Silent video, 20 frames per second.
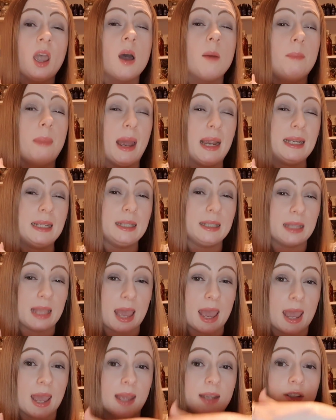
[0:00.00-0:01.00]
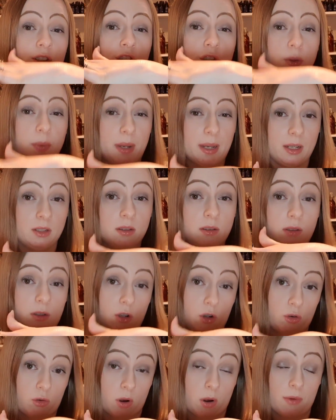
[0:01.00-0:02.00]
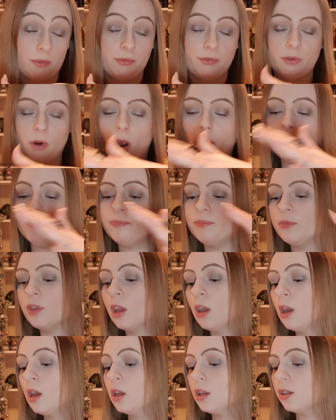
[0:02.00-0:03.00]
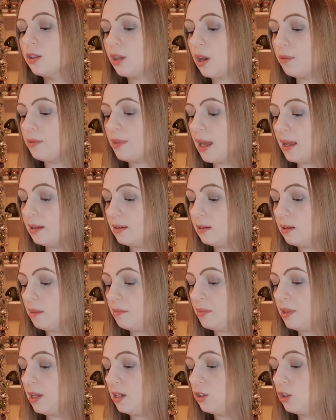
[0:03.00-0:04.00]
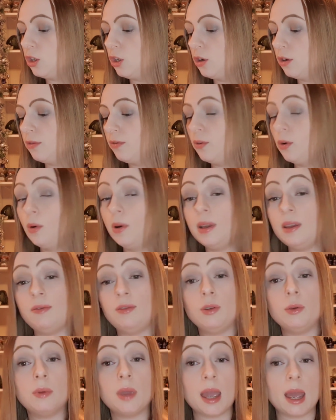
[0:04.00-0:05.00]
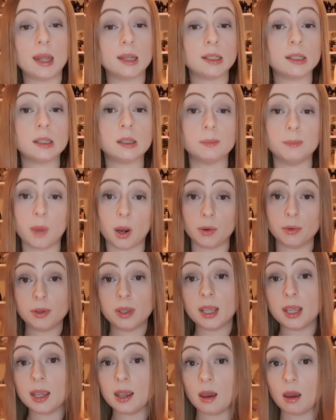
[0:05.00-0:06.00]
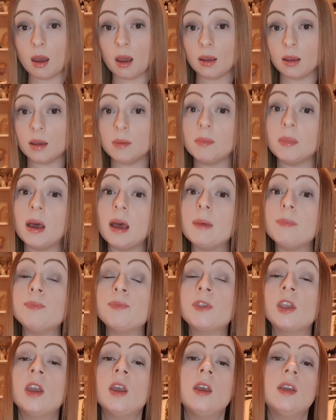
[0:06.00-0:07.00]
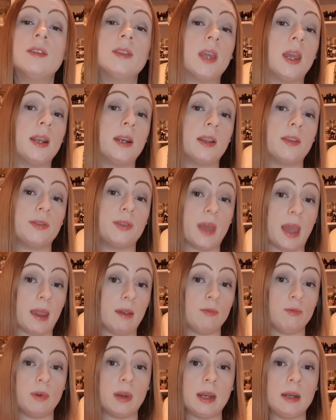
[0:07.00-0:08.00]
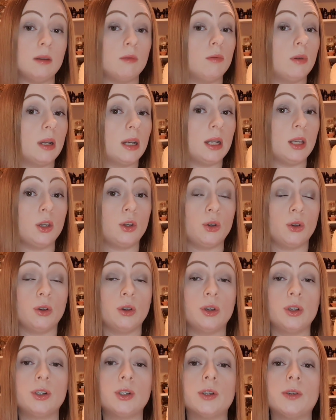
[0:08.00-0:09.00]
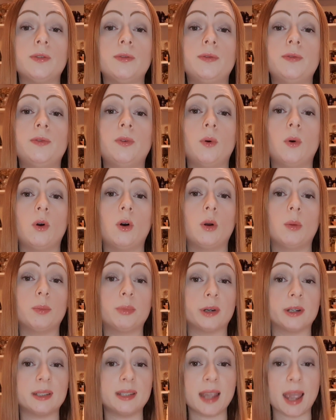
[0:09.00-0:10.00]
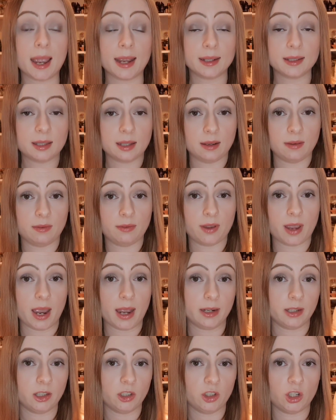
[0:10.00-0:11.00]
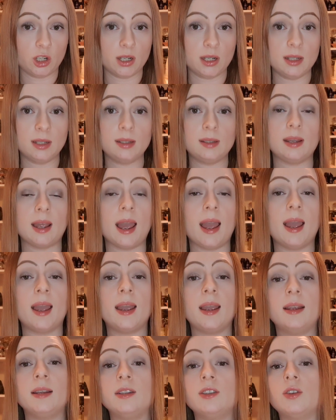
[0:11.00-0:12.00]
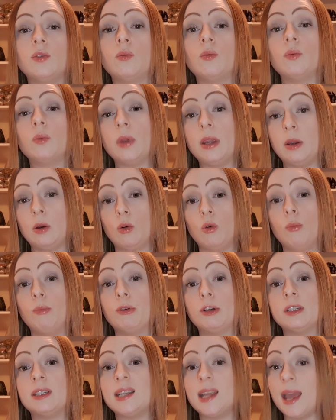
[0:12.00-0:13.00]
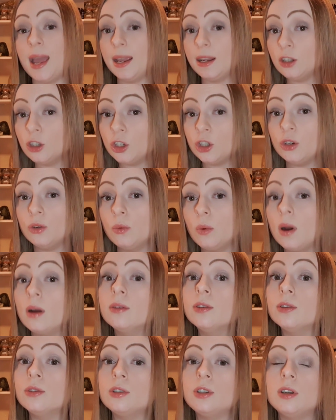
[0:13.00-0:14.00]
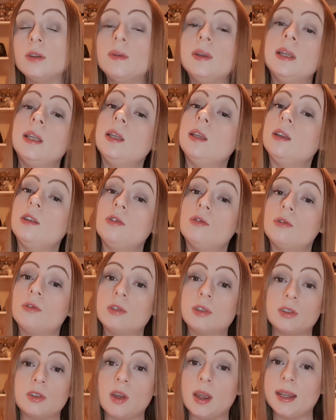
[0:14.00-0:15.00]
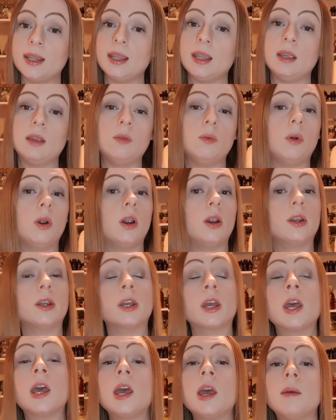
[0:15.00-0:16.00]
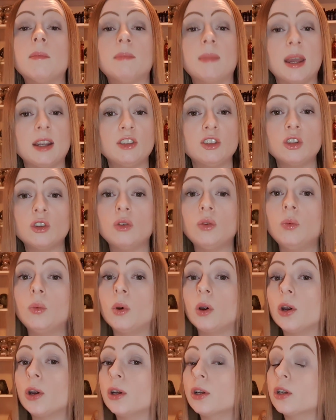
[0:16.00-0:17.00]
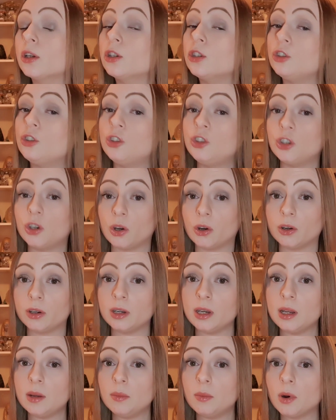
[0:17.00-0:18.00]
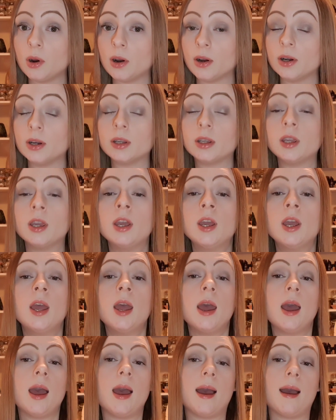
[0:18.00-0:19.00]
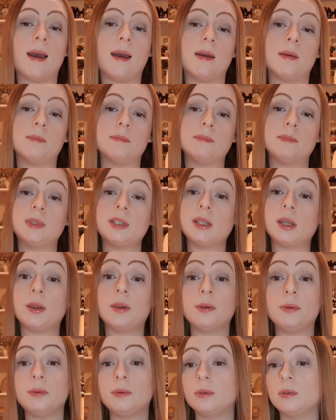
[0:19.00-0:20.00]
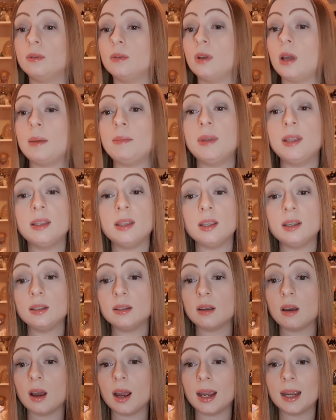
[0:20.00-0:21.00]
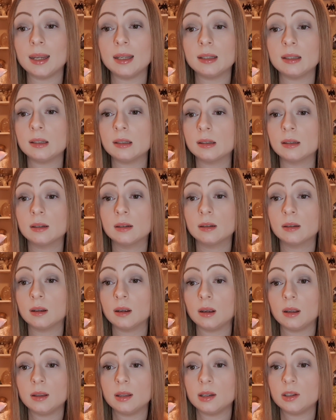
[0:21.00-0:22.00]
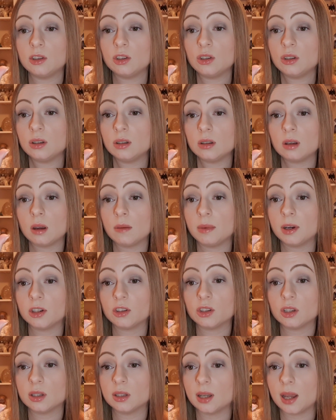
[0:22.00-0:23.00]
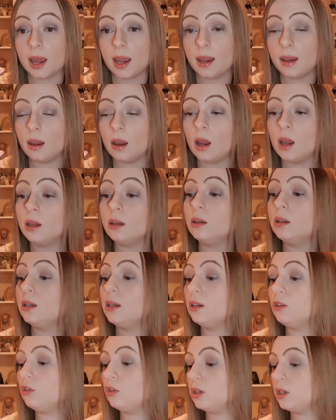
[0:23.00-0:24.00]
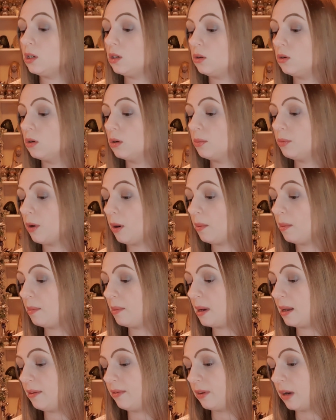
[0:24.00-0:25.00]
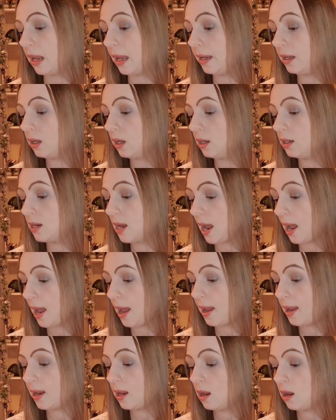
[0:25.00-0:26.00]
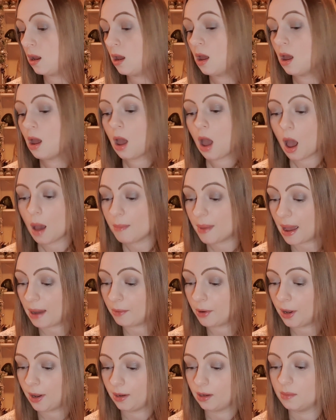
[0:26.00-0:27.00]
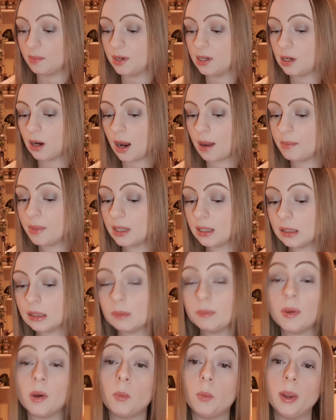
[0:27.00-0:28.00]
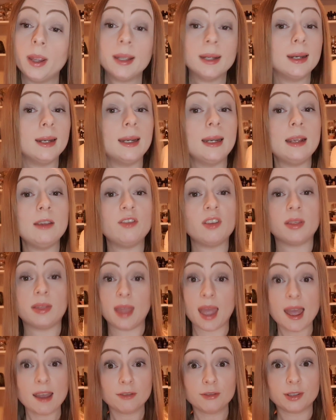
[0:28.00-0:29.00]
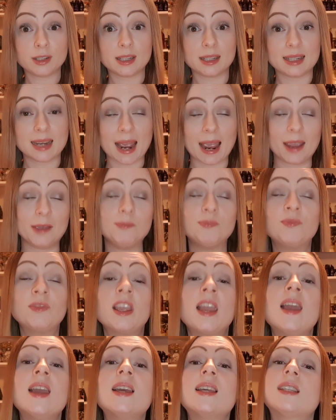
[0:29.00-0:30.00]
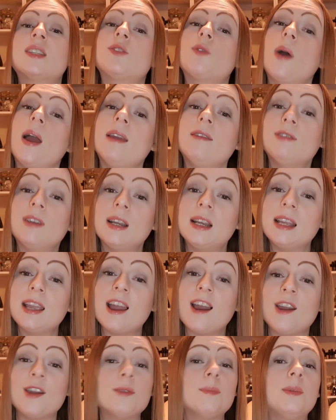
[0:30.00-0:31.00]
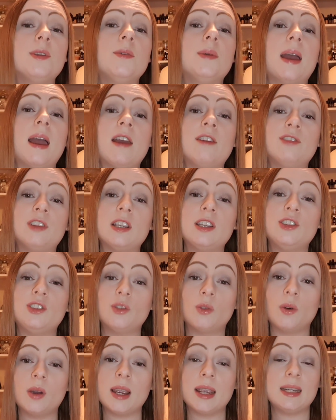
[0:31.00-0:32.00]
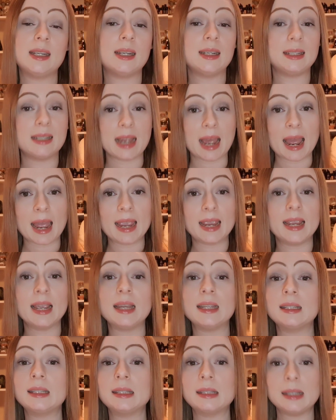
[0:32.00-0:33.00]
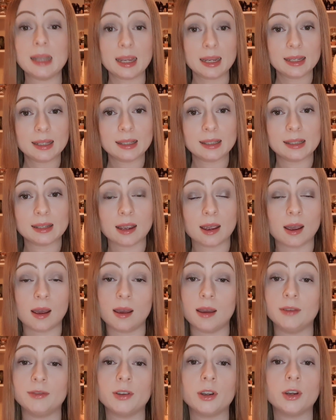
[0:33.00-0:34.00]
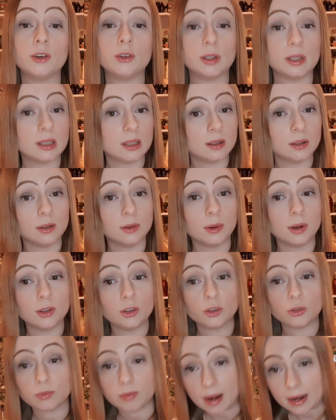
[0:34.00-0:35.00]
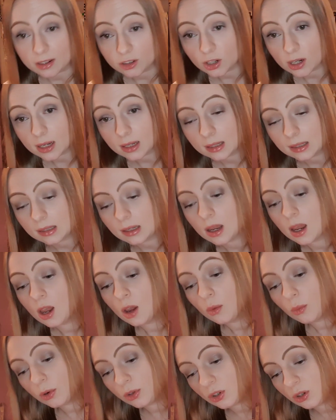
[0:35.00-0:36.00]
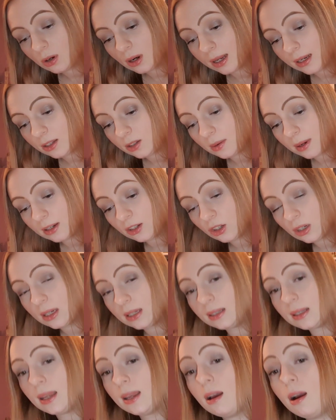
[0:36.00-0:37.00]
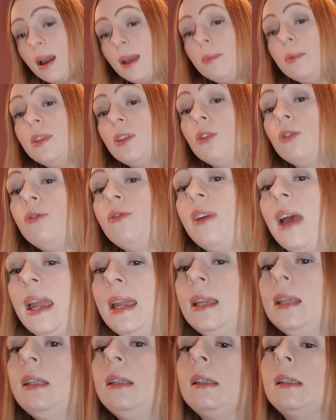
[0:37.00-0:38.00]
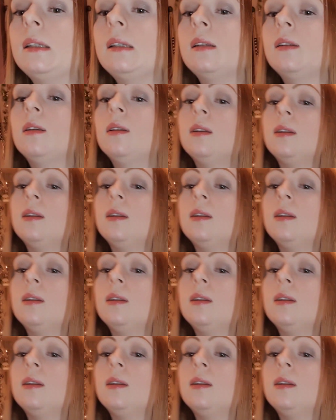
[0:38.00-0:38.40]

base there to it to grow from. So that's something to look for. If you get a smoky Herkimer, then they're really, really good for protective energies, and it will protect you while you're doing your psychic work, magical work, journey work. So, I mean, these guys, there's just so much to say. I could literally talk probably for like a day about Herkimer diamonds, but we're going to leave it there for today. So I really hope you have enjoyed day 6 of Crystal Treasures. Would you like to actually say hi with your face?